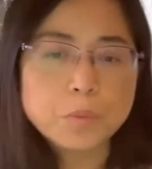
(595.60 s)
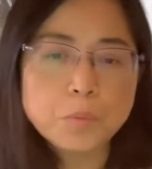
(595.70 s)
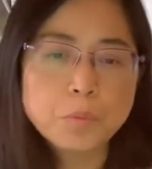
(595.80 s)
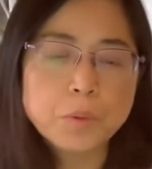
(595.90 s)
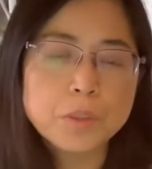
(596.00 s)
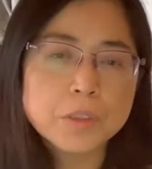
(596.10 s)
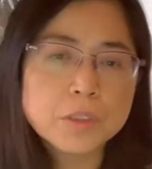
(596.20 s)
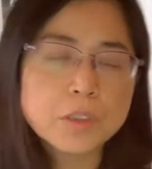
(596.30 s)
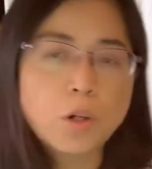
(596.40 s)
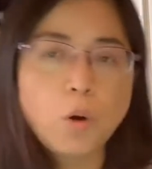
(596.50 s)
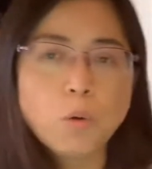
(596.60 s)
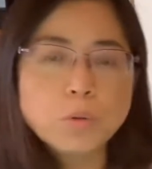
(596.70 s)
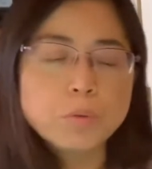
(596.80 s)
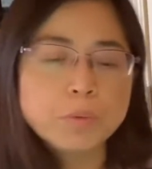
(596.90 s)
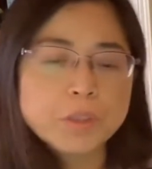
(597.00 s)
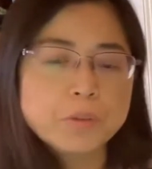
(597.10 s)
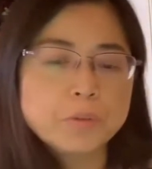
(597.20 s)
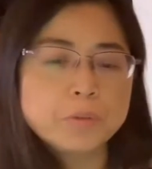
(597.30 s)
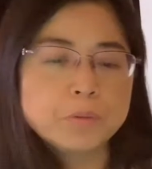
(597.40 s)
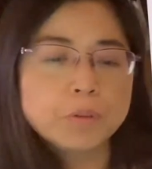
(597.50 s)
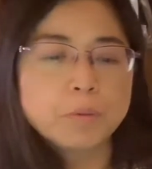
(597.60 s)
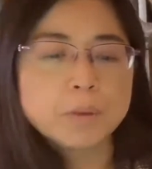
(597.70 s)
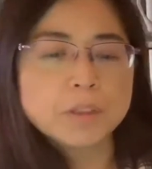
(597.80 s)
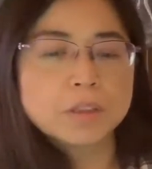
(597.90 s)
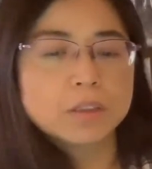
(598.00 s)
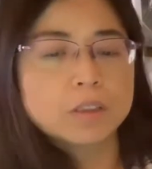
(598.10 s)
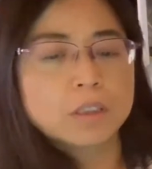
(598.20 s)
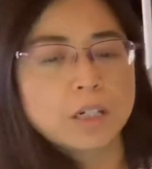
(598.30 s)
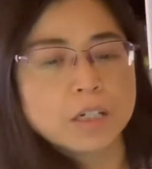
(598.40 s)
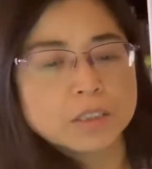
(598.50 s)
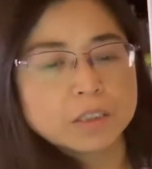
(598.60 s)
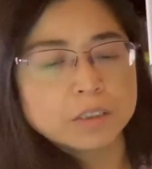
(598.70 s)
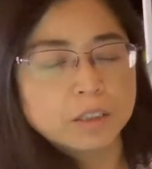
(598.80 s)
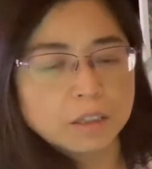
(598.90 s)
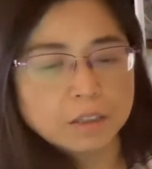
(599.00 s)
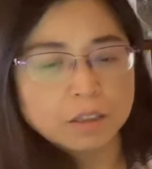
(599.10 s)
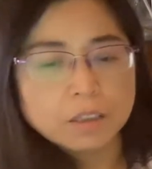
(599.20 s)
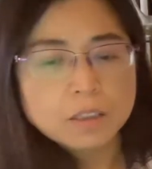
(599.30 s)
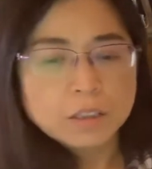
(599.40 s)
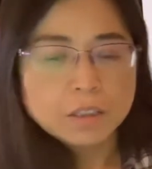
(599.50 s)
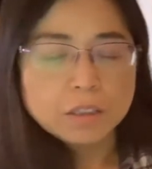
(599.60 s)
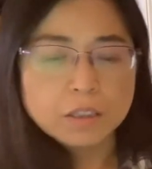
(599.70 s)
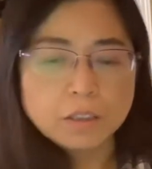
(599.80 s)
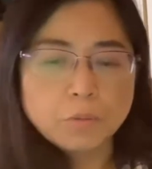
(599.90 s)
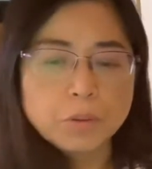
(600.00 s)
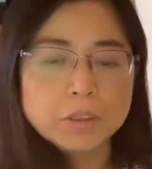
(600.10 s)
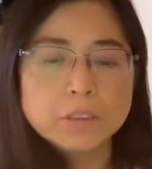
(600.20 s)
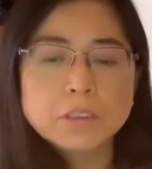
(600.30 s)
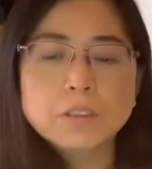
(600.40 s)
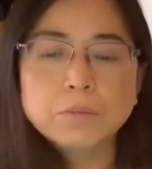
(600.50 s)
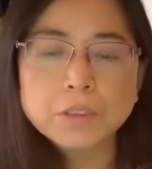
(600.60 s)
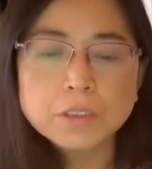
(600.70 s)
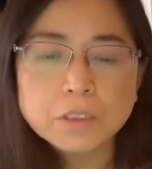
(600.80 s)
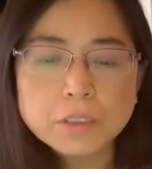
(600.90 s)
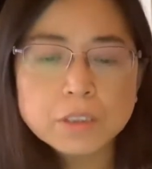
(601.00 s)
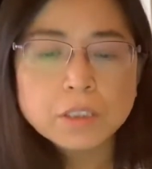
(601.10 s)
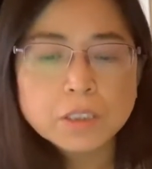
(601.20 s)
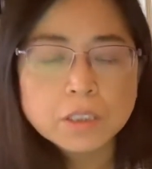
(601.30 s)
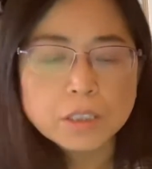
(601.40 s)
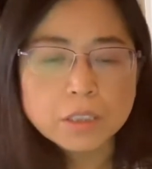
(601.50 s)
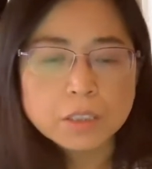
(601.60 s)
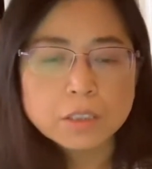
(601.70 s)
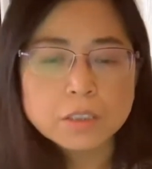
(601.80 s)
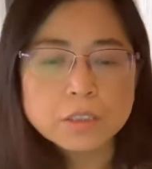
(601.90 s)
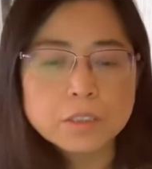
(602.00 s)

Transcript: wind, cold, which you normally catch in the winter, and